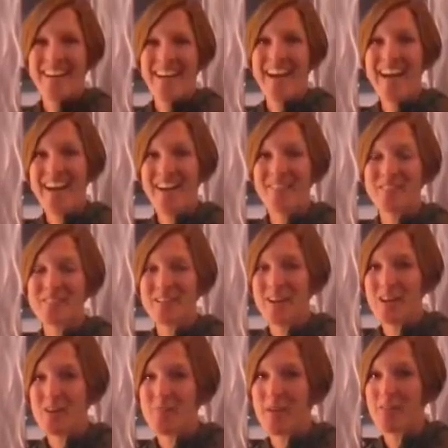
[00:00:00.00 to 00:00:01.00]
Hi, we're
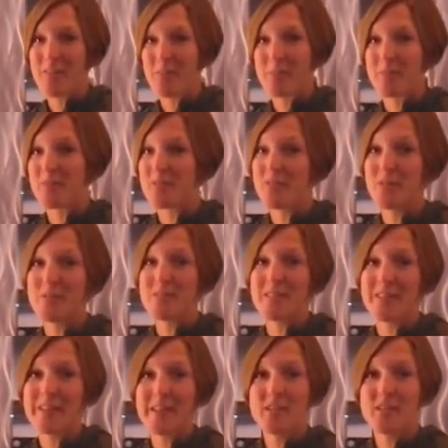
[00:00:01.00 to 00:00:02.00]
talking about the Pursuit
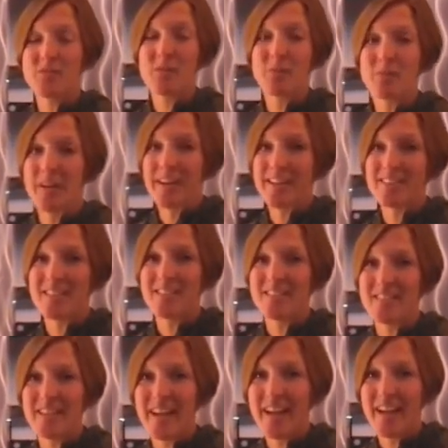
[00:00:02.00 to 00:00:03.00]
series from Redington
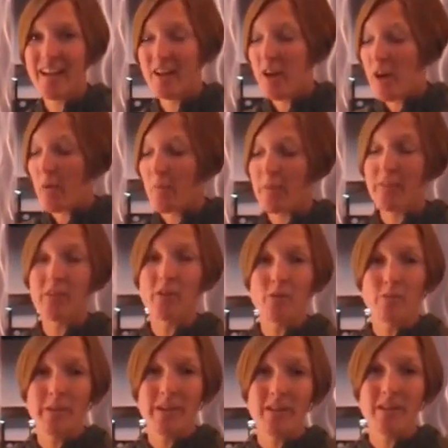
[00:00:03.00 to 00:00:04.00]
today with a new
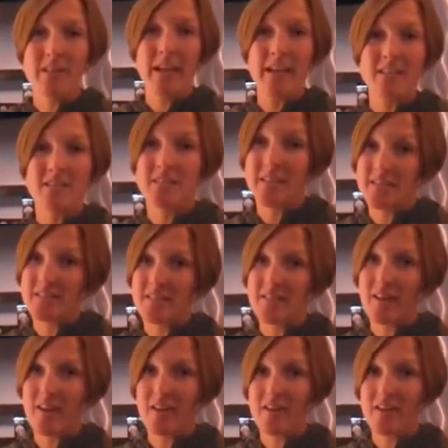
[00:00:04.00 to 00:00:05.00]
reel at $60,
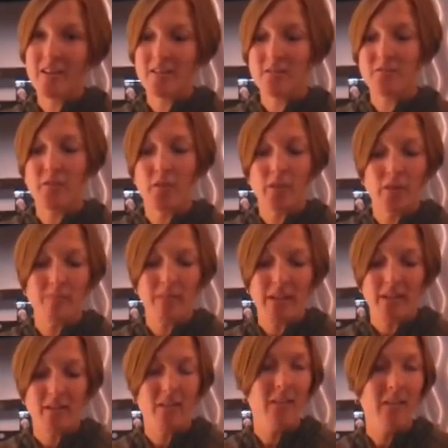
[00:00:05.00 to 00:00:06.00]
fully
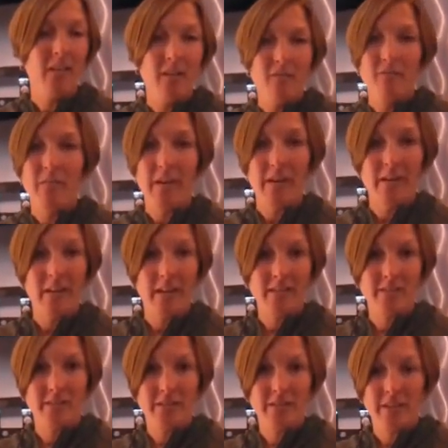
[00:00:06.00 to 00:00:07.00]
metal, very
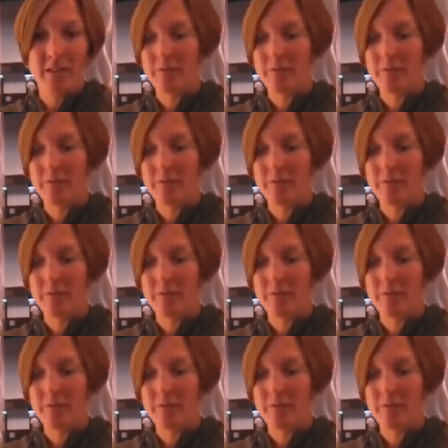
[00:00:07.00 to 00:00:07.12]
nice looking